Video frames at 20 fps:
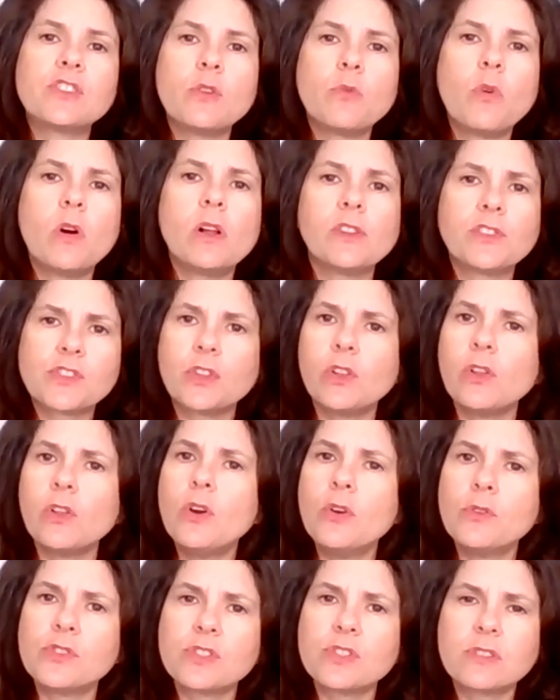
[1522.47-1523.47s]
So while it's
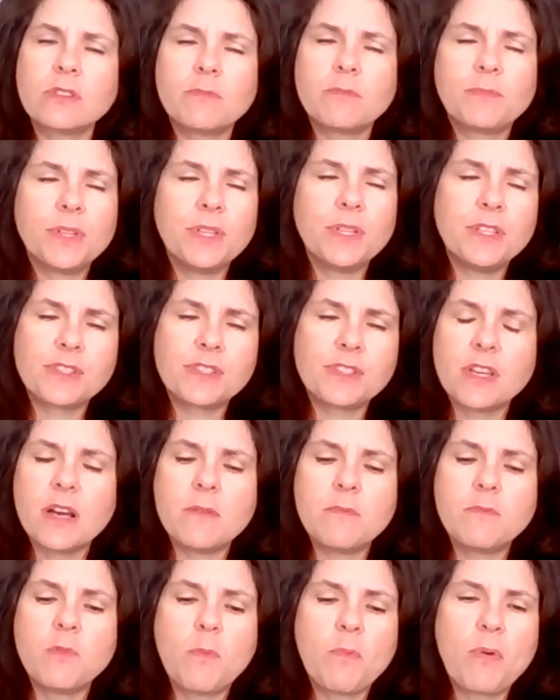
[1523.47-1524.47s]
closed, please,
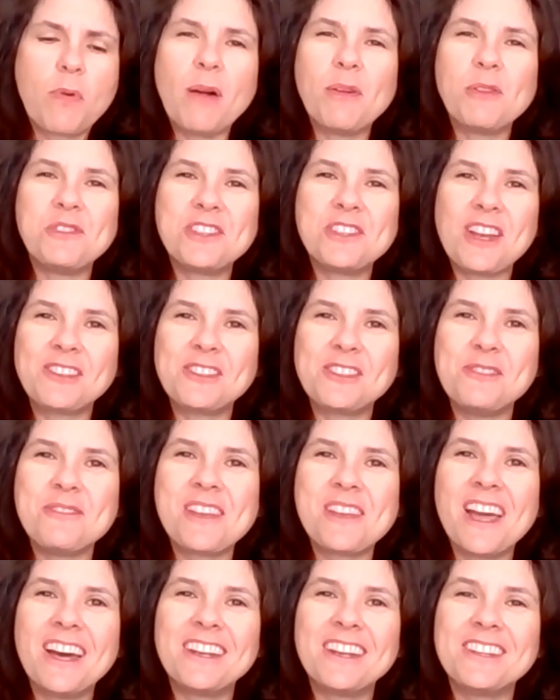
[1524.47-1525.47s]
we'll probably reach out to you
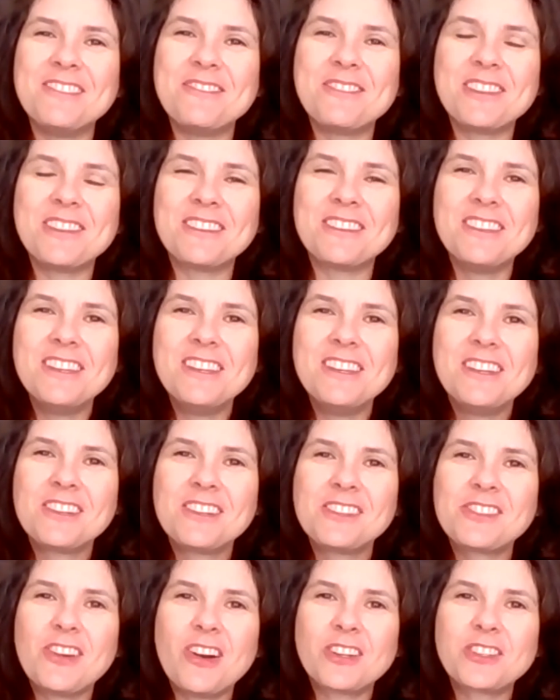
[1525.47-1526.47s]
again, and you can
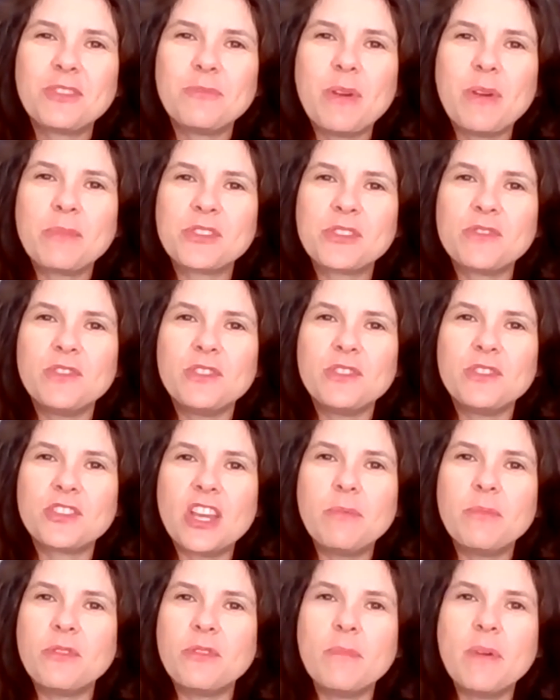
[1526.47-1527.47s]
talk to members of your
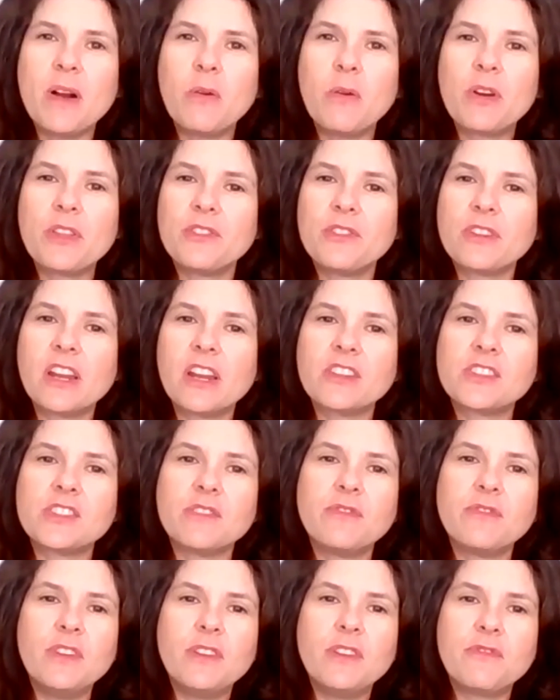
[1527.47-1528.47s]
chamber about whether or not
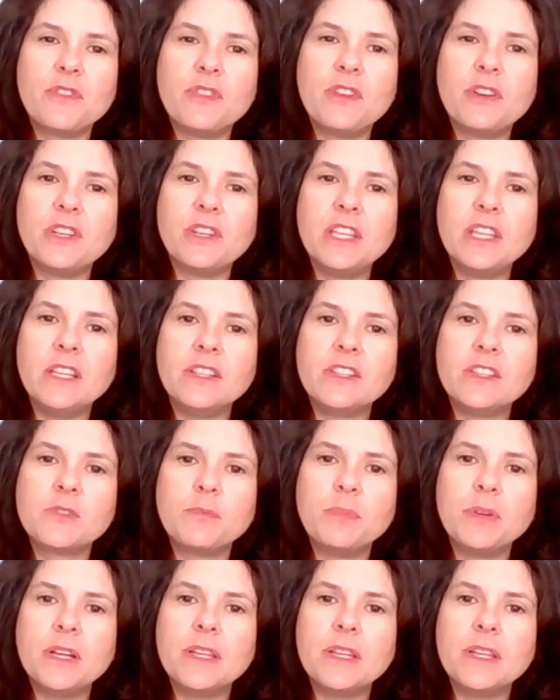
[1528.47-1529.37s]
it's a fit for their needs.